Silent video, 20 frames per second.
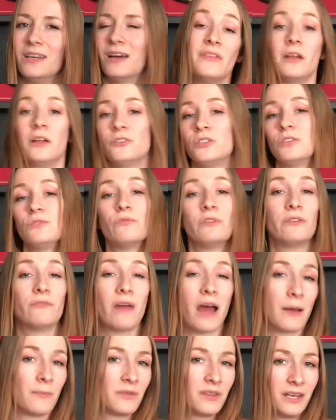Then I'll just
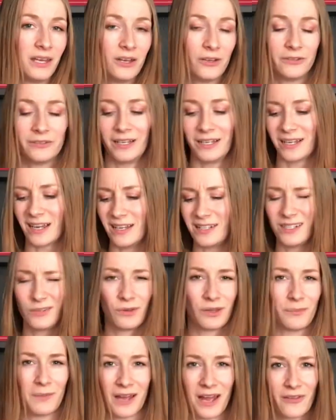rewrap the hilt like I did
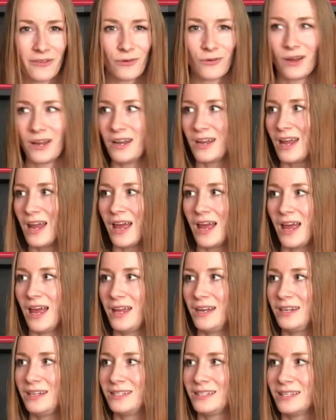with my other one,
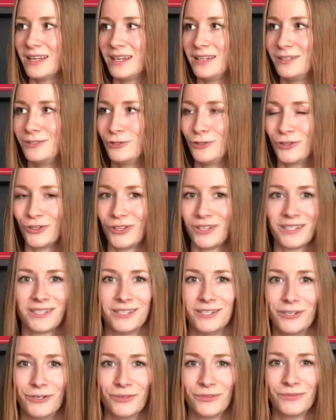and it's good as
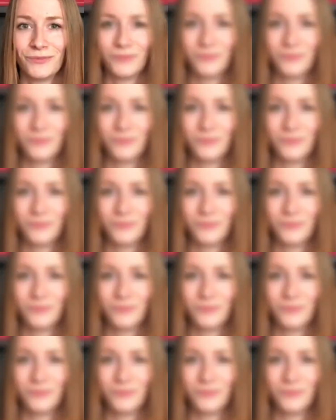new.